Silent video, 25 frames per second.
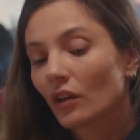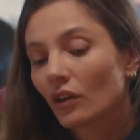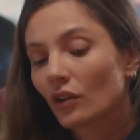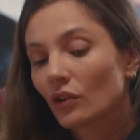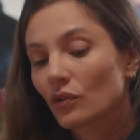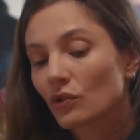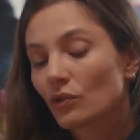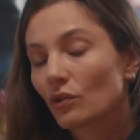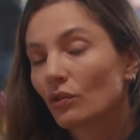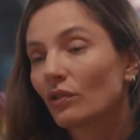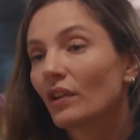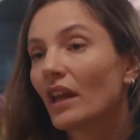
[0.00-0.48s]

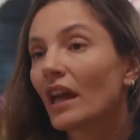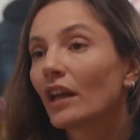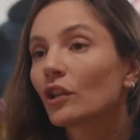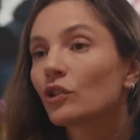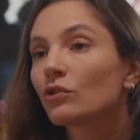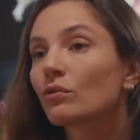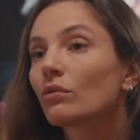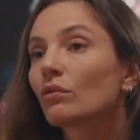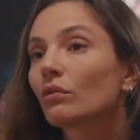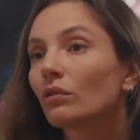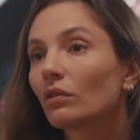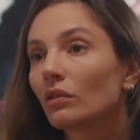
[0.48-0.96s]

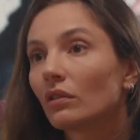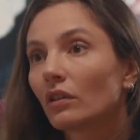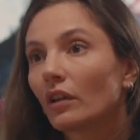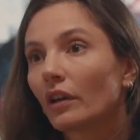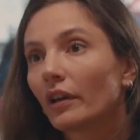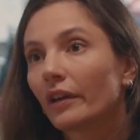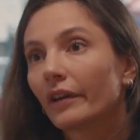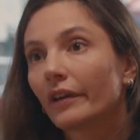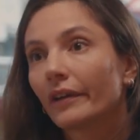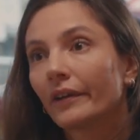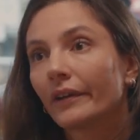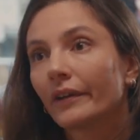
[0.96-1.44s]
supernatural
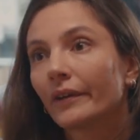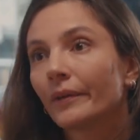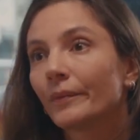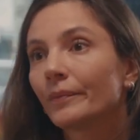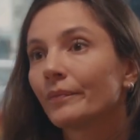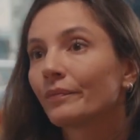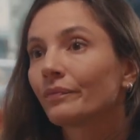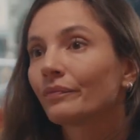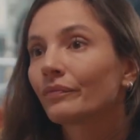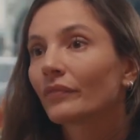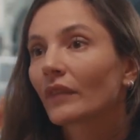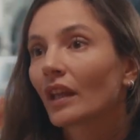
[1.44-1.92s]

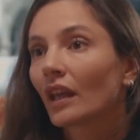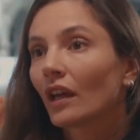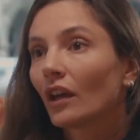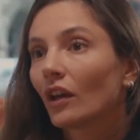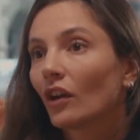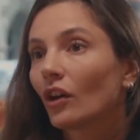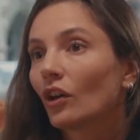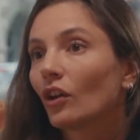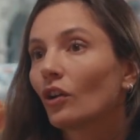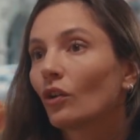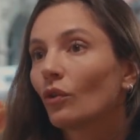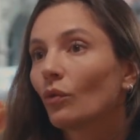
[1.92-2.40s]

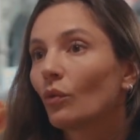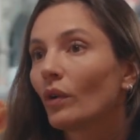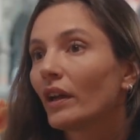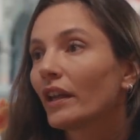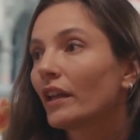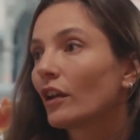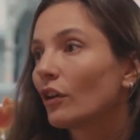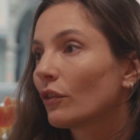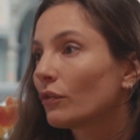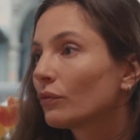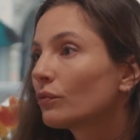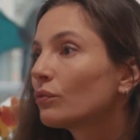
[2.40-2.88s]

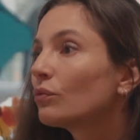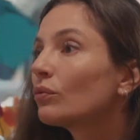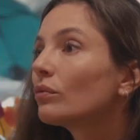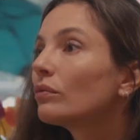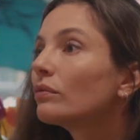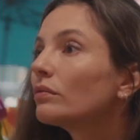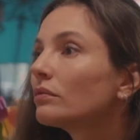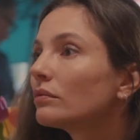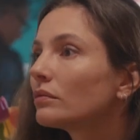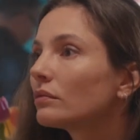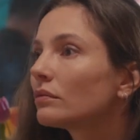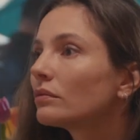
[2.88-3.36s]
way of
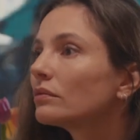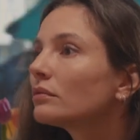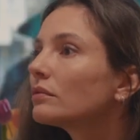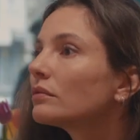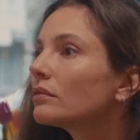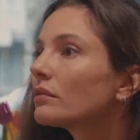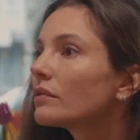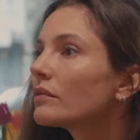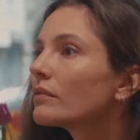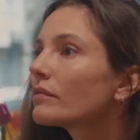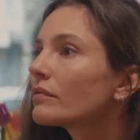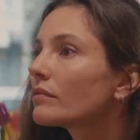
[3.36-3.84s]

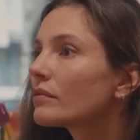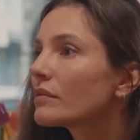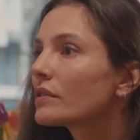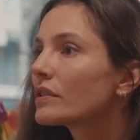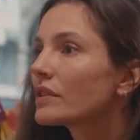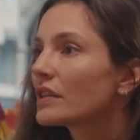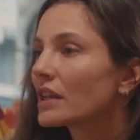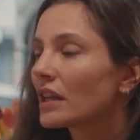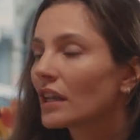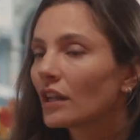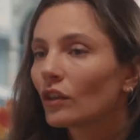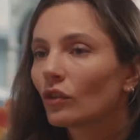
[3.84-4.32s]

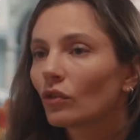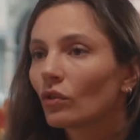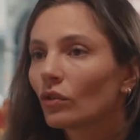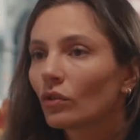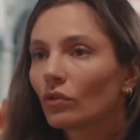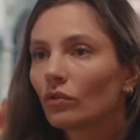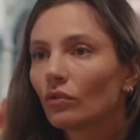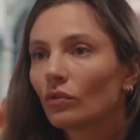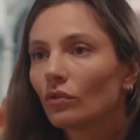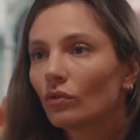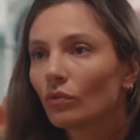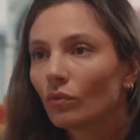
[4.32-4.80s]
seeing
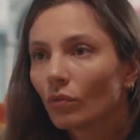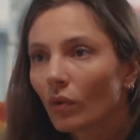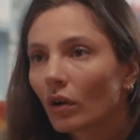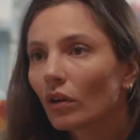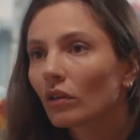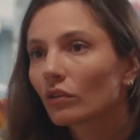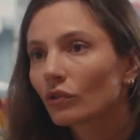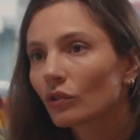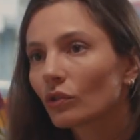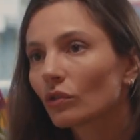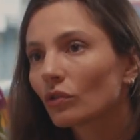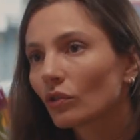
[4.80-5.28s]
the
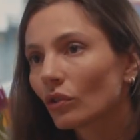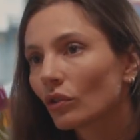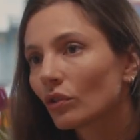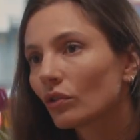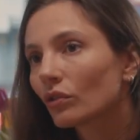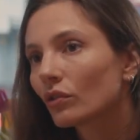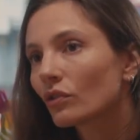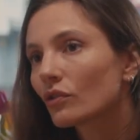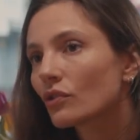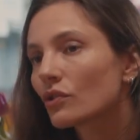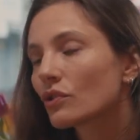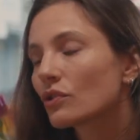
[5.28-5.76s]
world, you
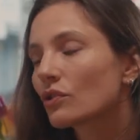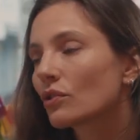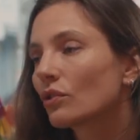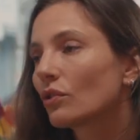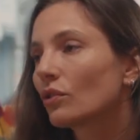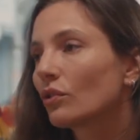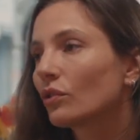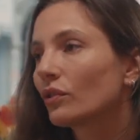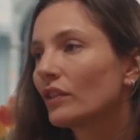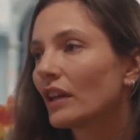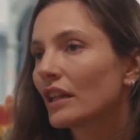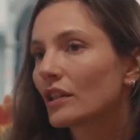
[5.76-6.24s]
know?
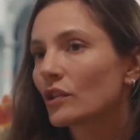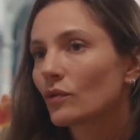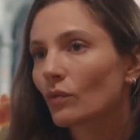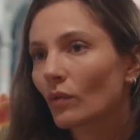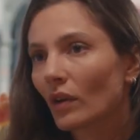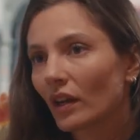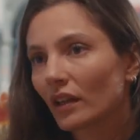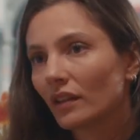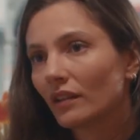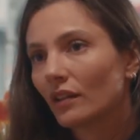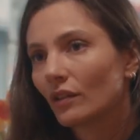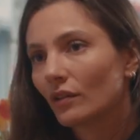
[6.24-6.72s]
So that's
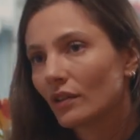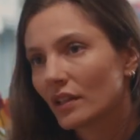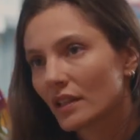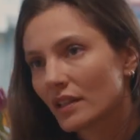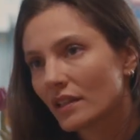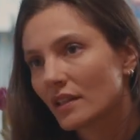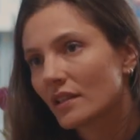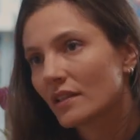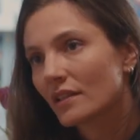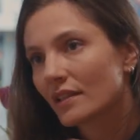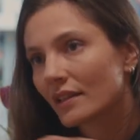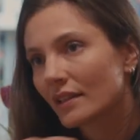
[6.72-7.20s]
why there
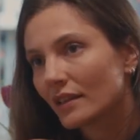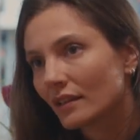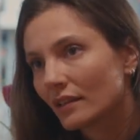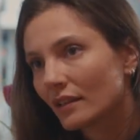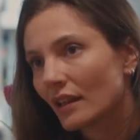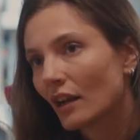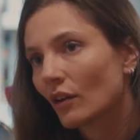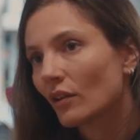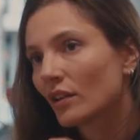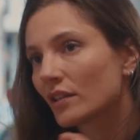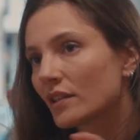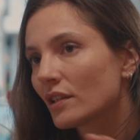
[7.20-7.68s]
is this
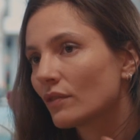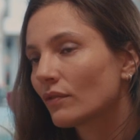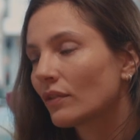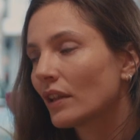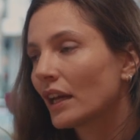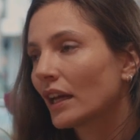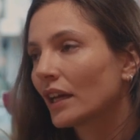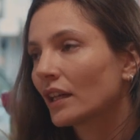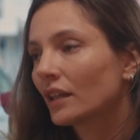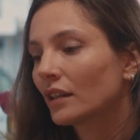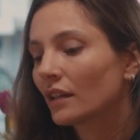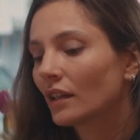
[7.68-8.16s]
narrative
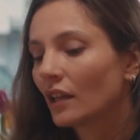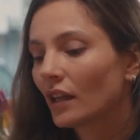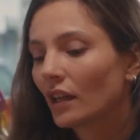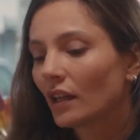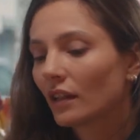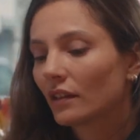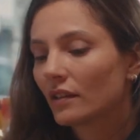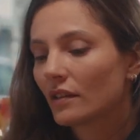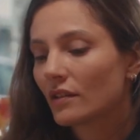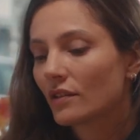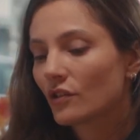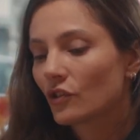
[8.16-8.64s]
line,
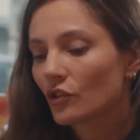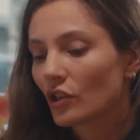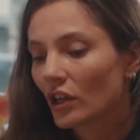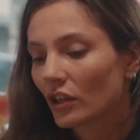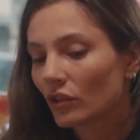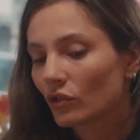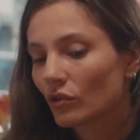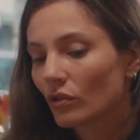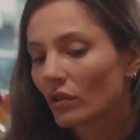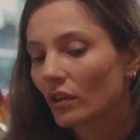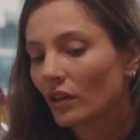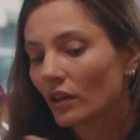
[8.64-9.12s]
this
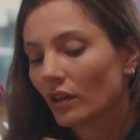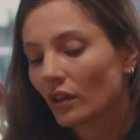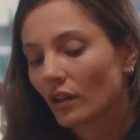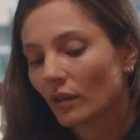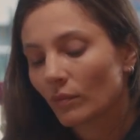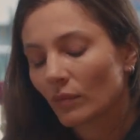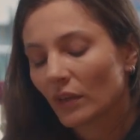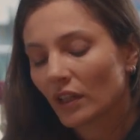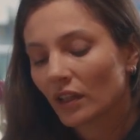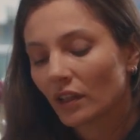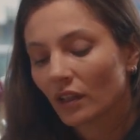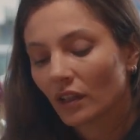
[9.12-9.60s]
genre, I
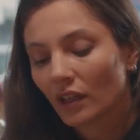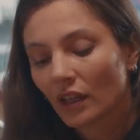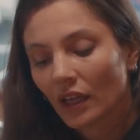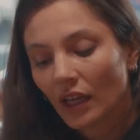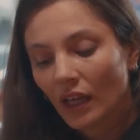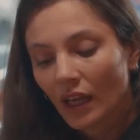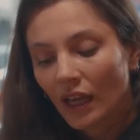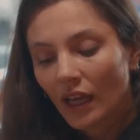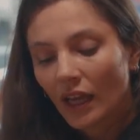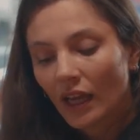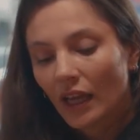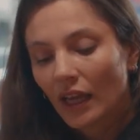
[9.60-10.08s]
mean.
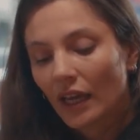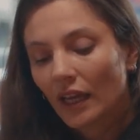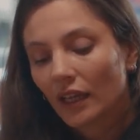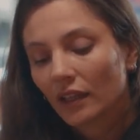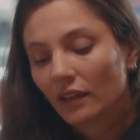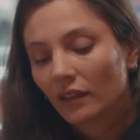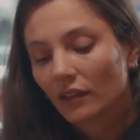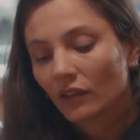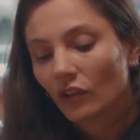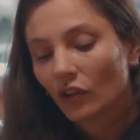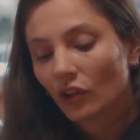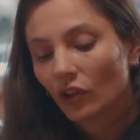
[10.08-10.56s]

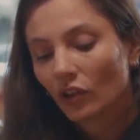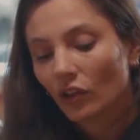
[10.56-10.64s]
And